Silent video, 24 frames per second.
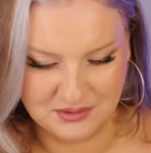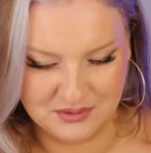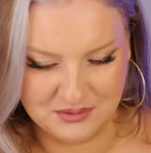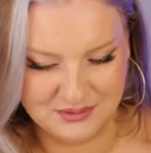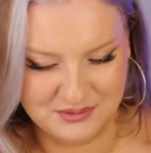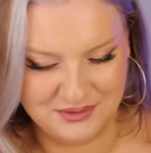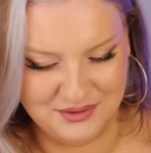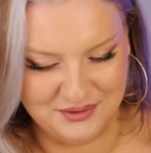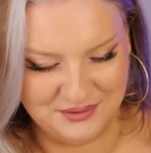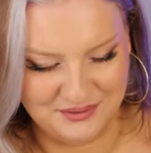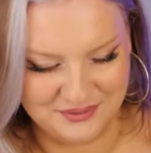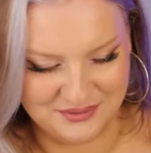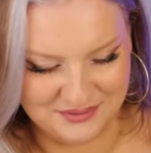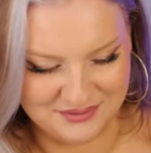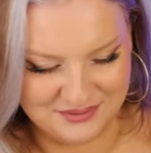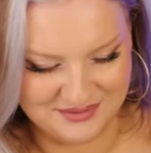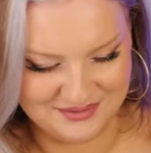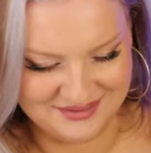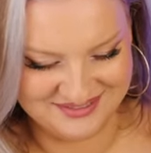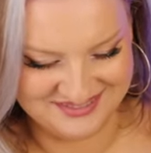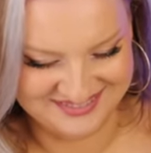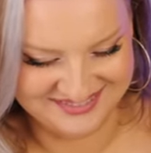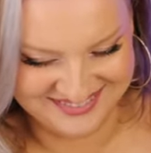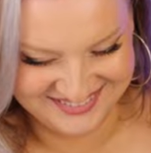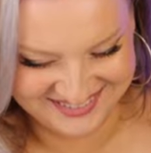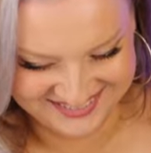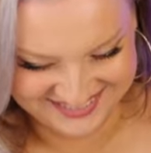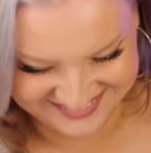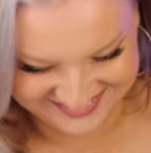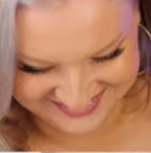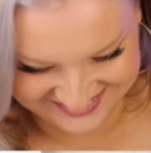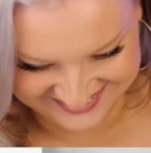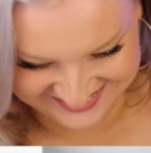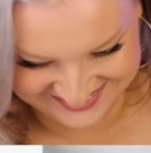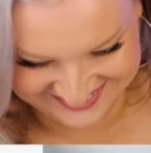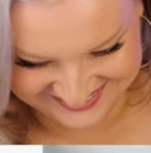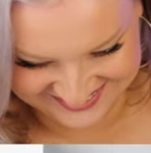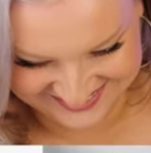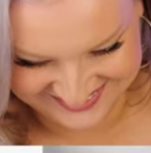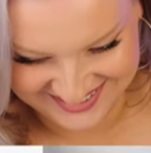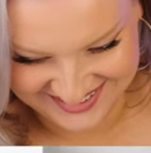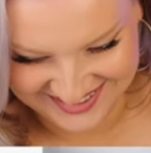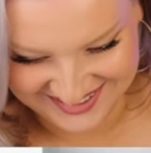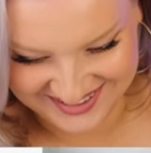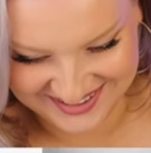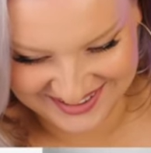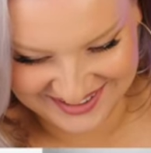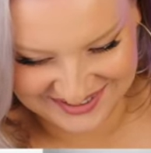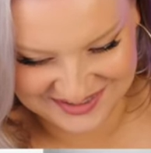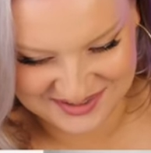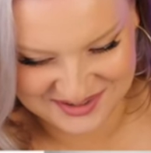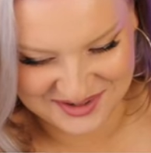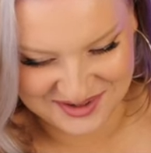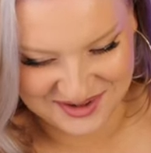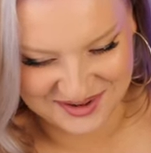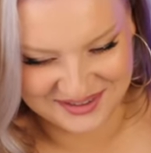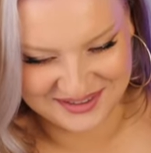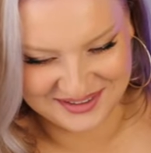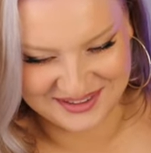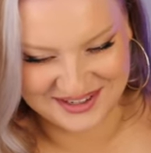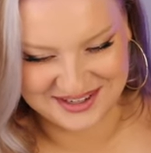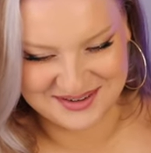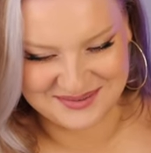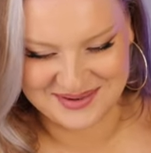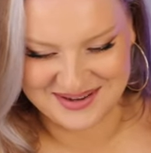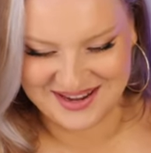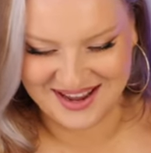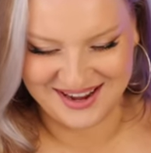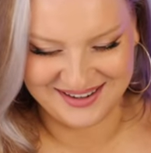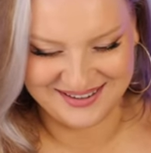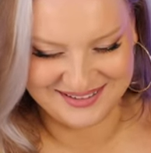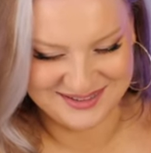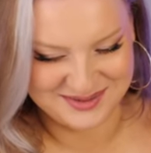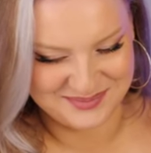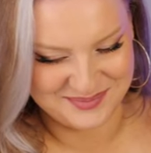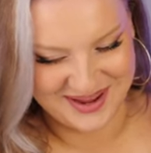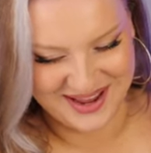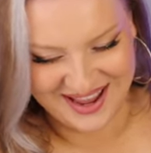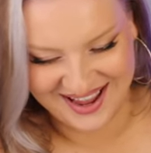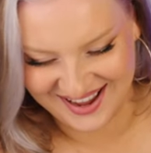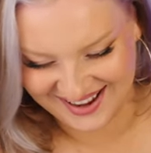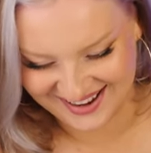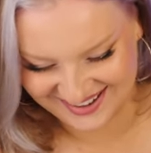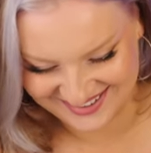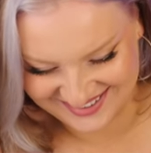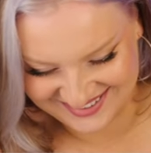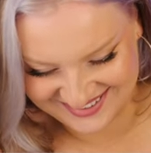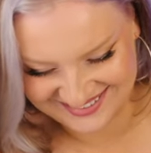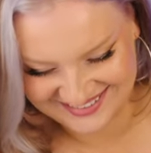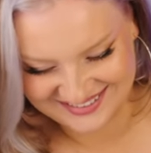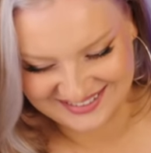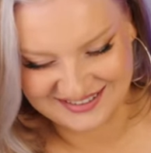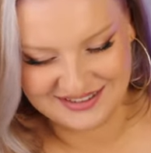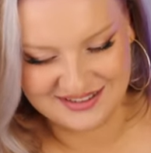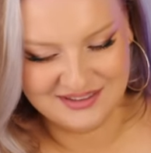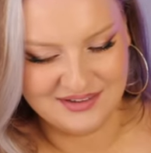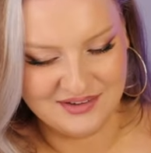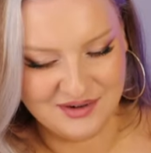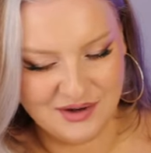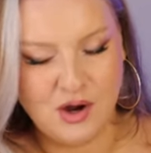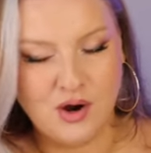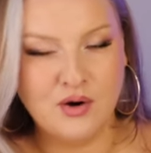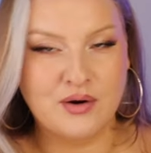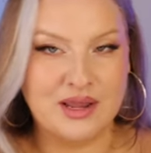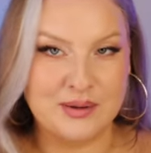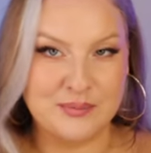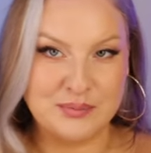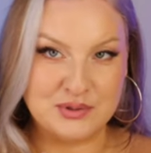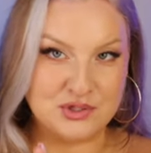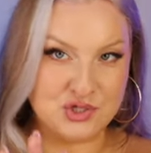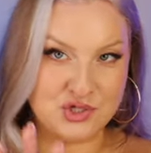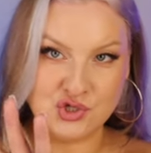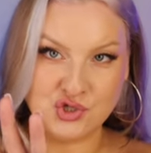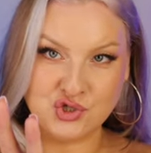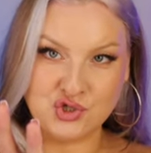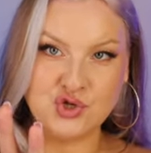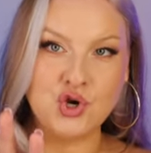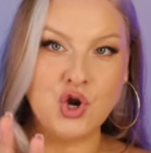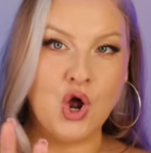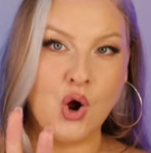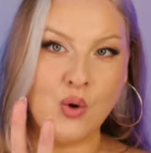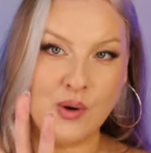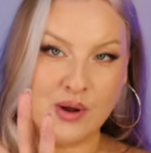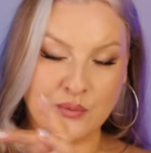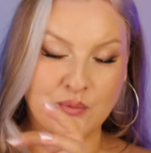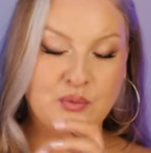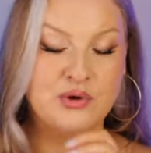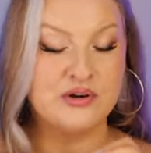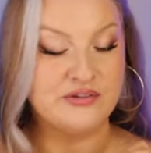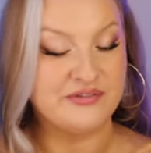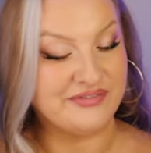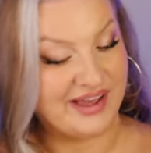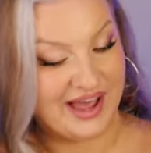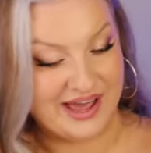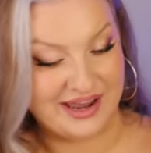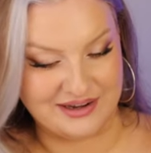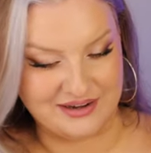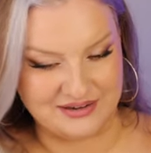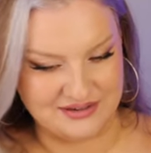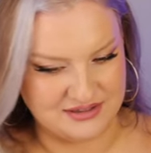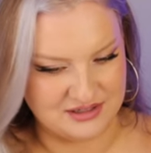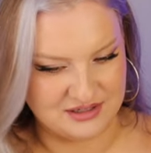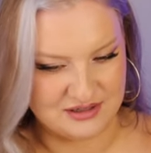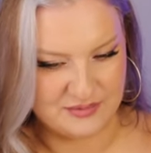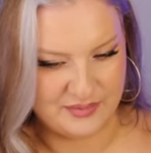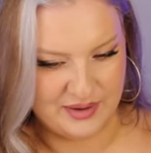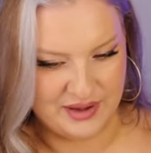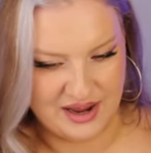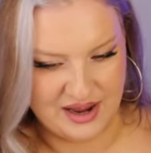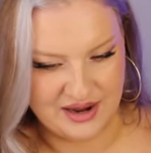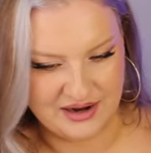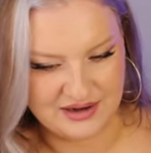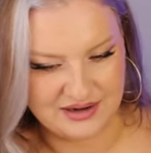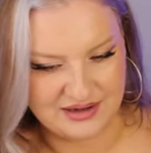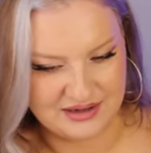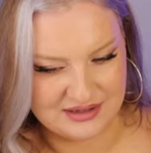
Oh no. It's not letting me add to bag. Okay, but just know I would have added it to the bag.